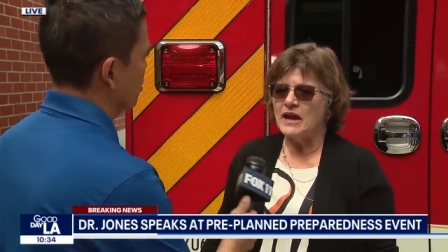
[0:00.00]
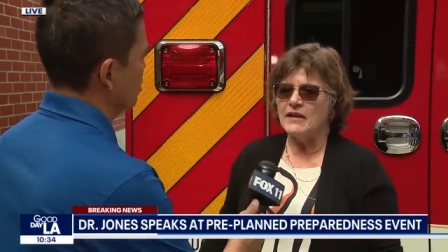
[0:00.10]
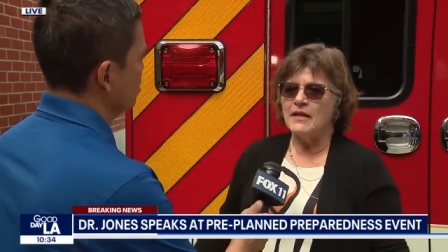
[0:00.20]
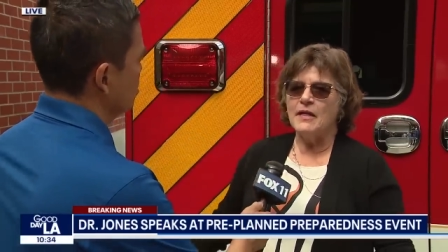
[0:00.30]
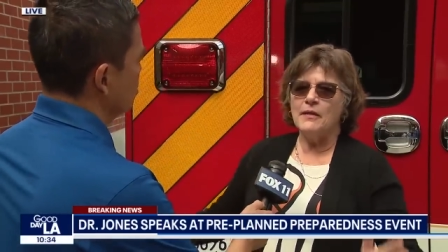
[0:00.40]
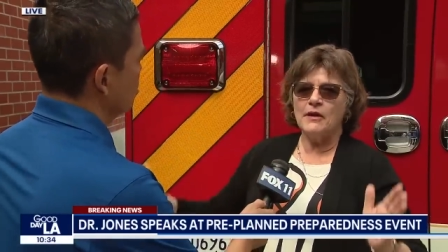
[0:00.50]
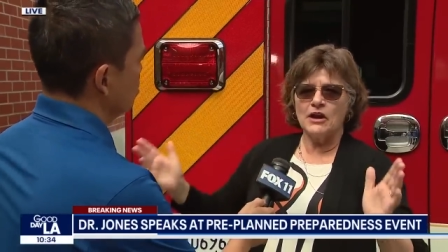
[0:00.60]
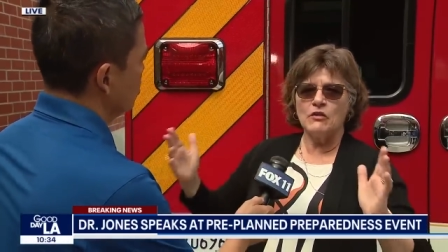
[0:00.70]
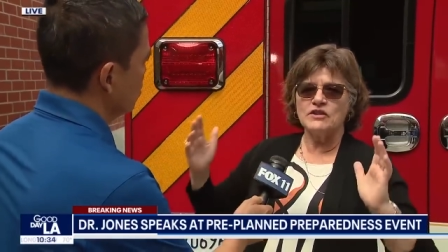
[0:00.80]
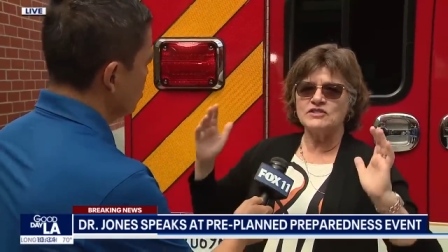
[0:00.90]
Okay,
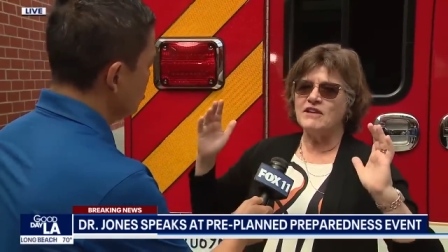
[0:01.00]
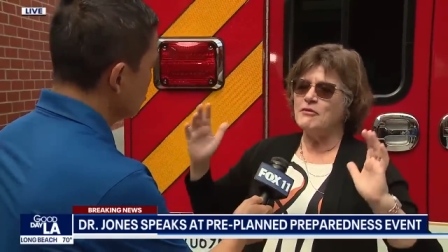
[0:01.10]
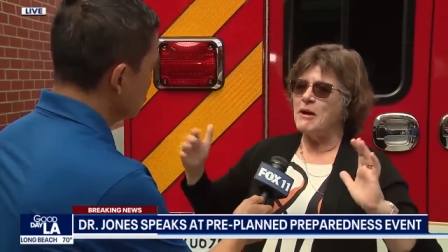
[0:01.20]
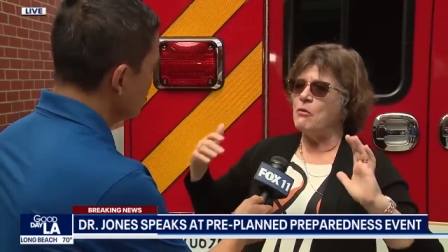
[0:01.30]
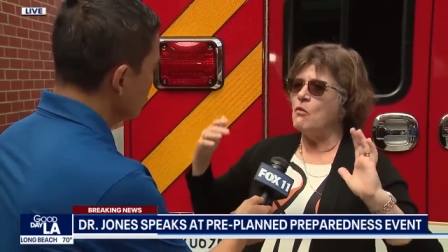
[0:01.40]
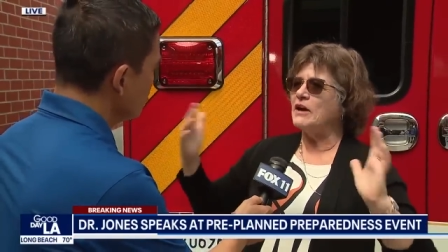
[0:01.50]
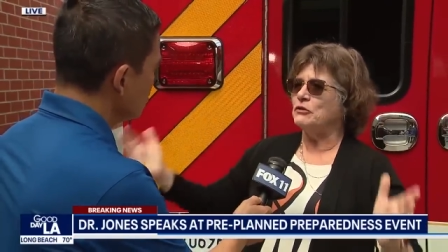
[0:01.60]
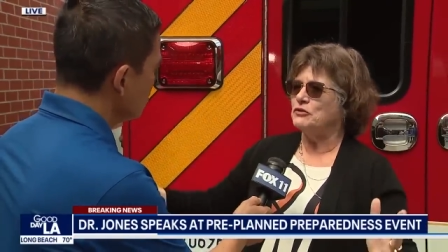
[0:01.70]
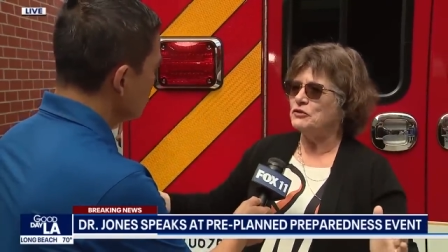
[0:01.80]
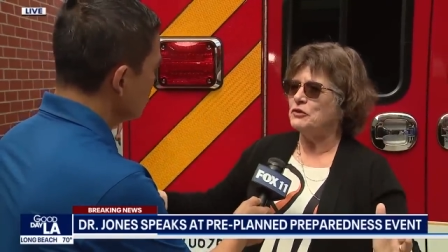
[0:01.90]
you know, there's stuff about what
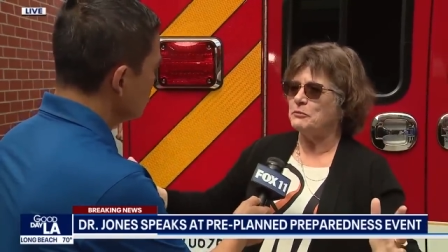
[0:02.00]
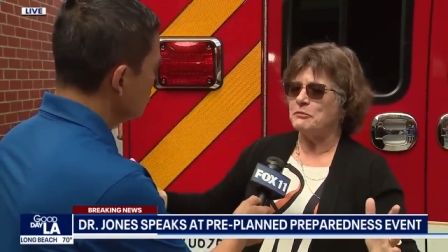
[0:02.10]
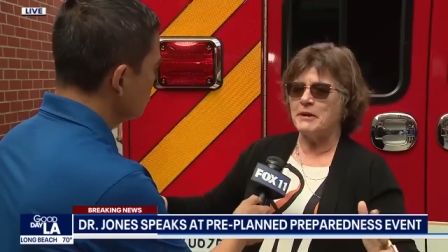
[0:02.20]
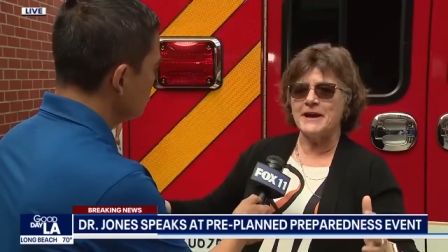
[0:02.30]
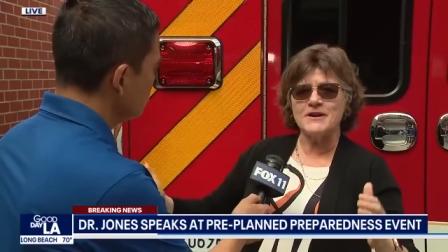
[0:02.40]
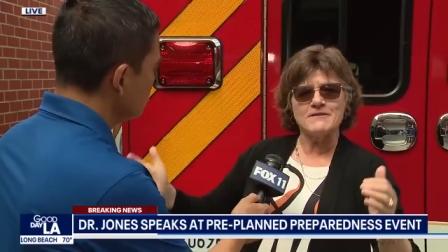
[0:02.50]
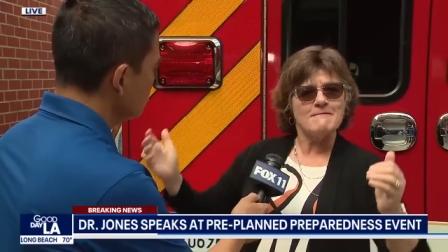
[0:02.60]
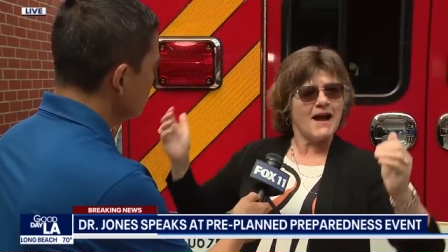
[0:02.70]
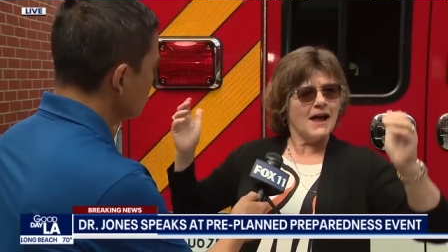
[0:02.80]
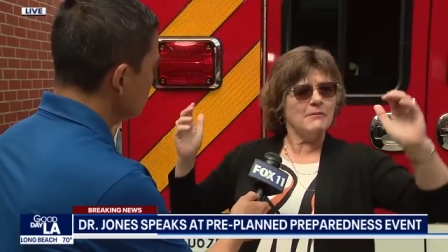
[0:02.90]
you do to prepare.
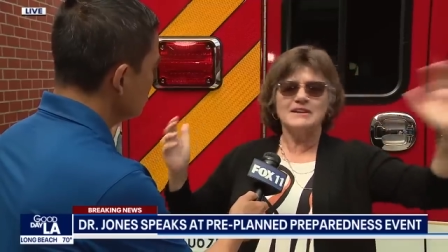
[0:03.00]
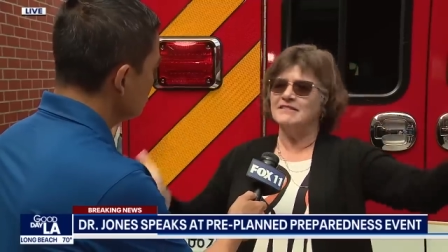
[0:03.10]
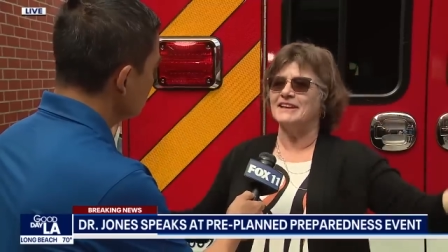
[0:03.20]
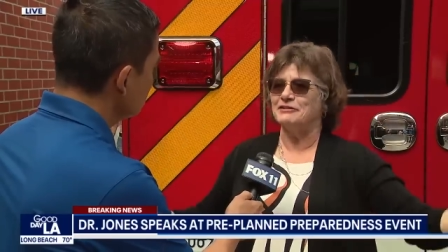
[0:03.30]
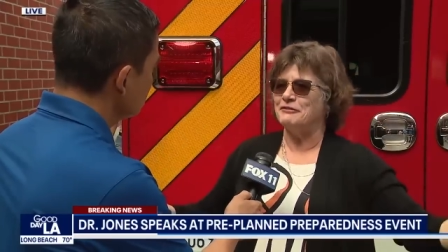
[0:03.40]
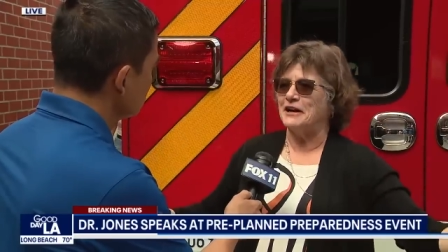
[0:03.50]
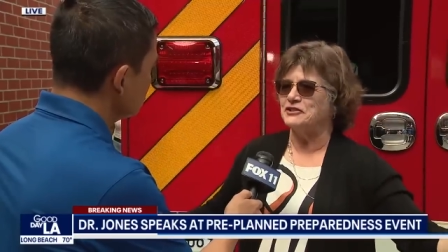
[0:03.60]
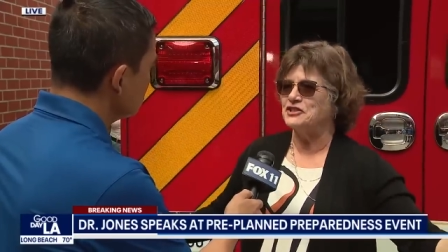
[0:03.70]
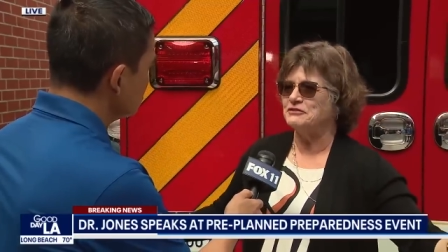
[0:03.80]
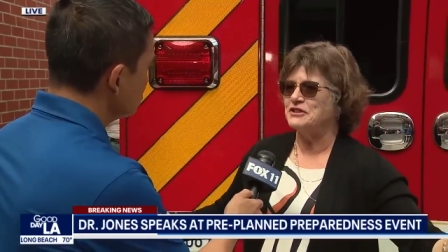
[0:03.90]
I'm going to let the
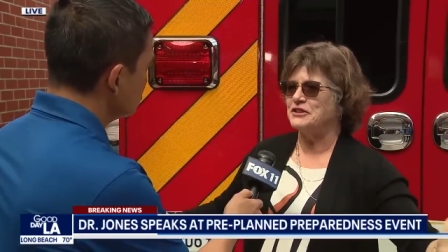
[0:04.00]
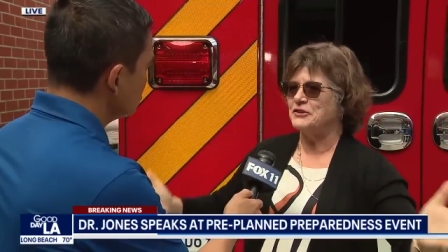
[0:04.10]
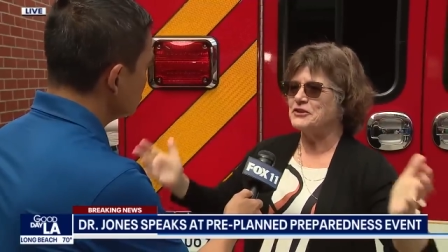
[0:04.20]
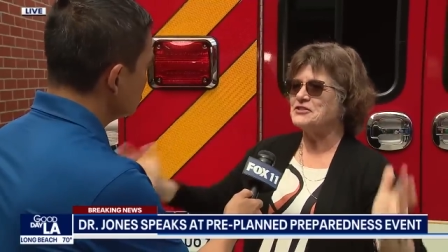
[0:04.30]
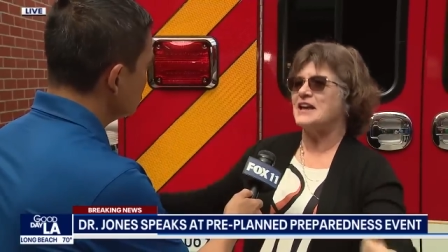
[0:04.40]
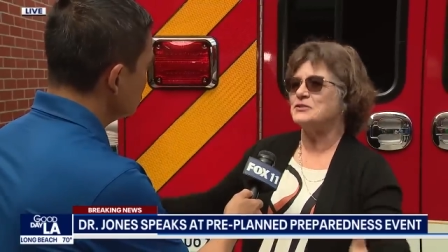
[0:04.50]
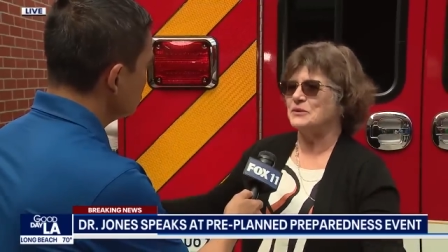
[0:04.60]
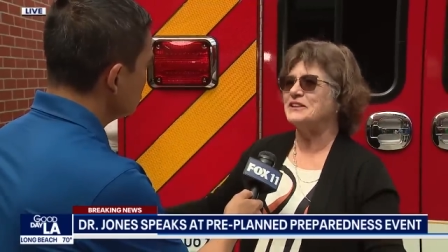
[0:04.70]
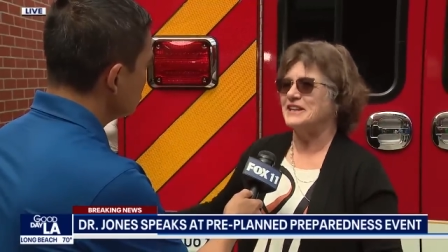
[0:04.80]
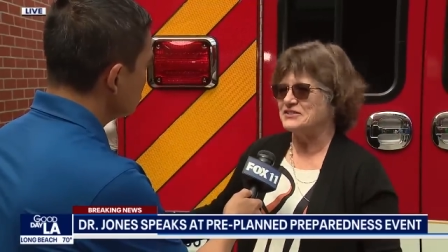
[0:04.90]
fire chief tell you because that's
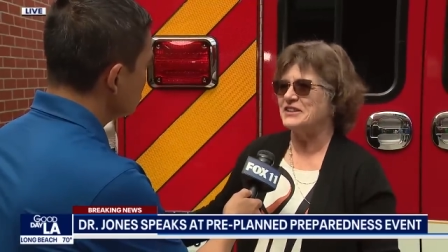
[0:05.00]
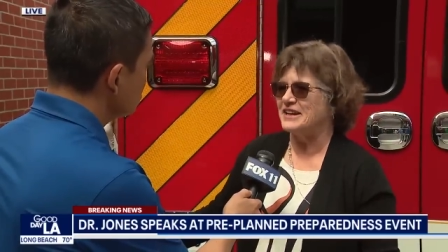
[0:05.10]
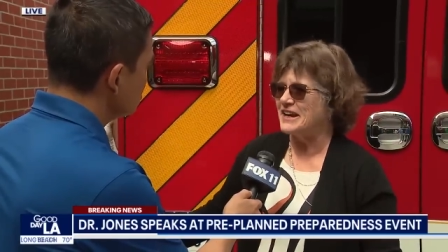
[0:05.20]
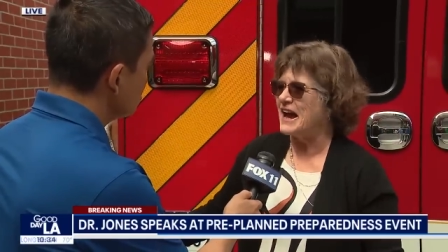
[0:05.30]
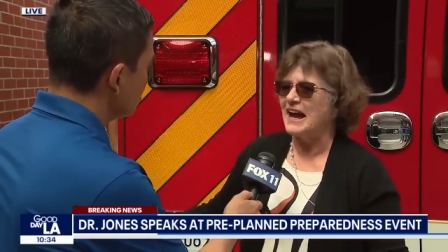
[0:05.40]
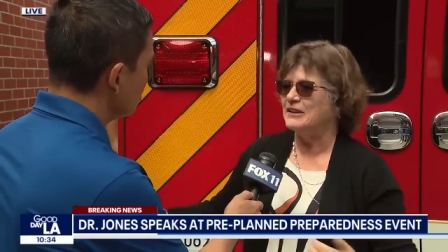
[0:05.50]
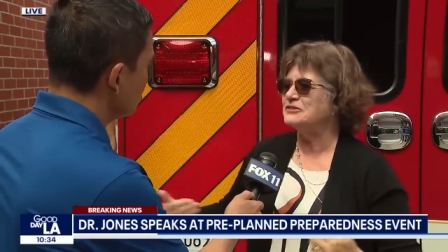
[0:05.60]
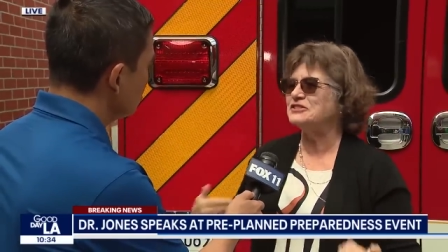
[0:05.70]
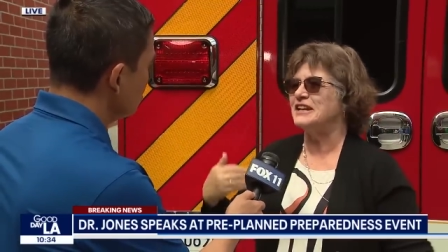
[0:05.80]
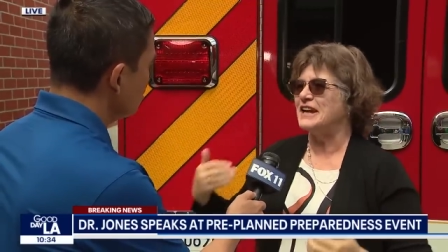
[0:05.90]
what they study. I
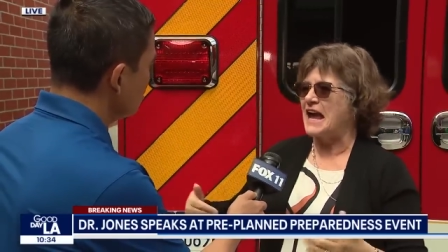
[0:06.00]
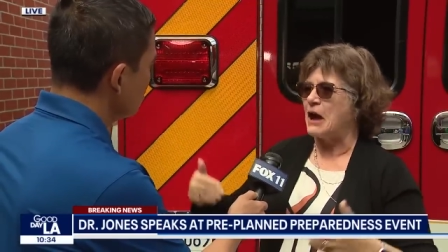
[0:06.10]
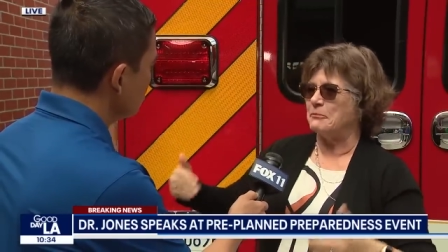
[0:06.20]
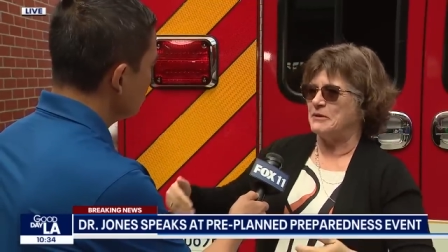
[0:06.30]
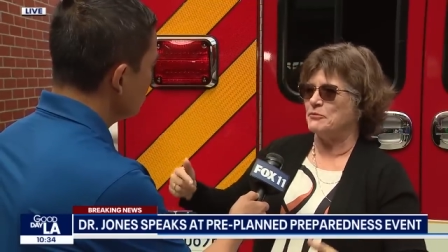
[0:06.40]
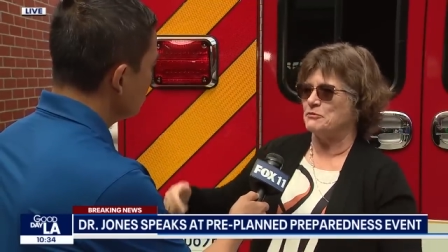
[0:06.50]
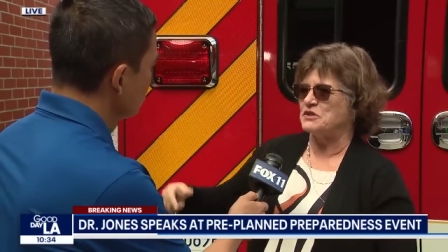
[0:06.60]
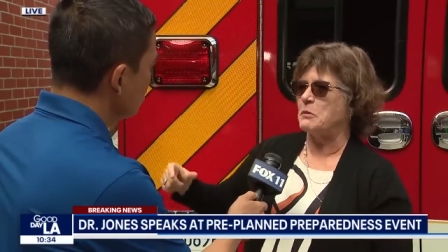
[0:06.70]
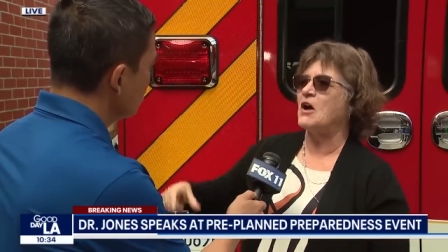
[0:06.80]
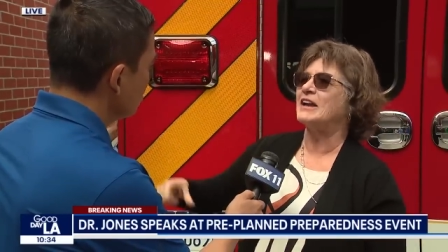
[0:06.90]
don't study how people
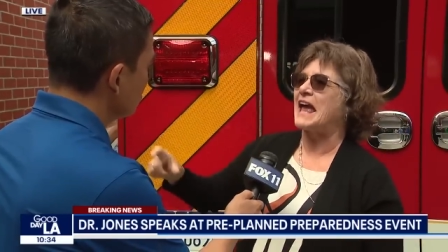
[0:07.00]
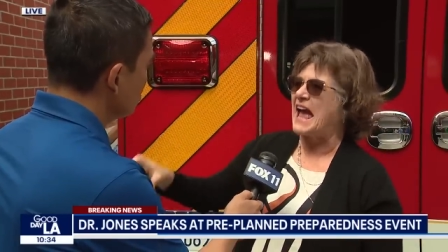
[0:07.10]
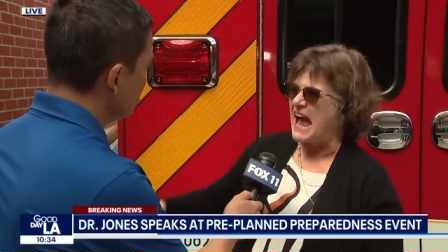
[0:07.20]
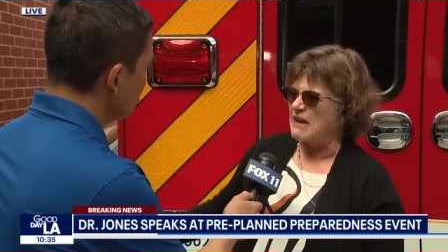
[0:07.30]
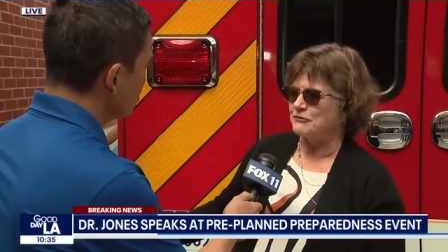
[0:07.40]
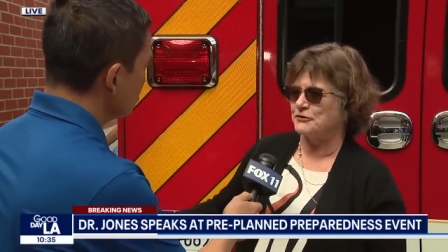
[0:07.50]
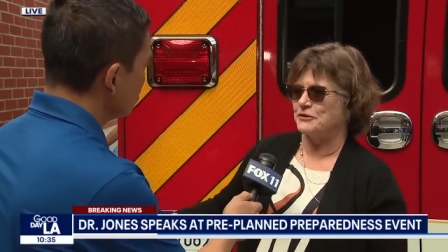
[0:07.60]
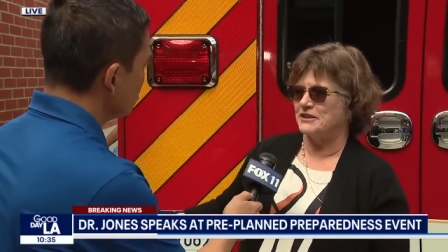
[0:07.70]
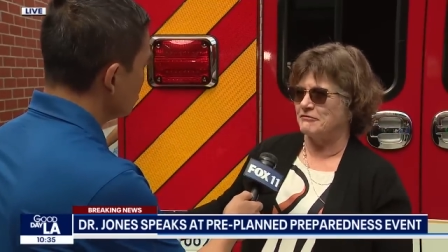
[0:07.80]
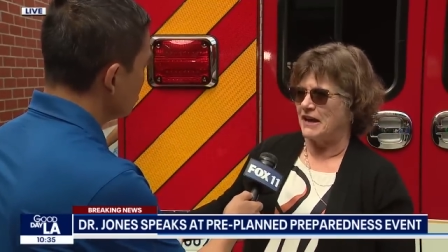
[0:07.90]
respond after
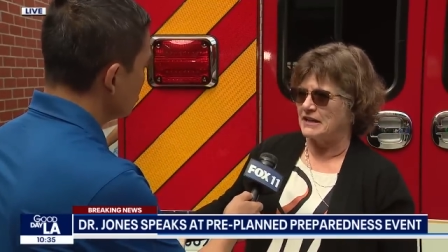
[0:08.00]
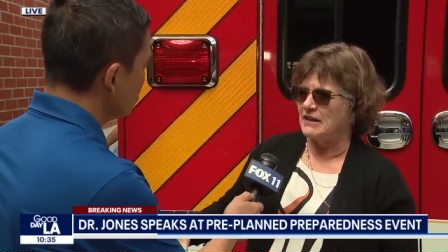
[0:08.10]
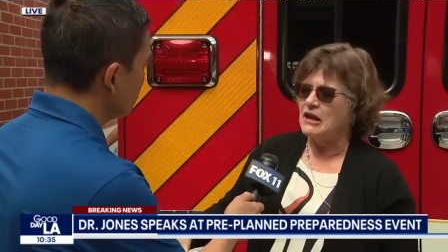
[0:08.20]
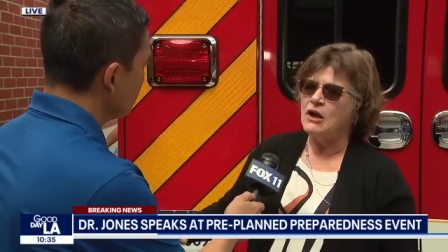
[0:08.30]
an event.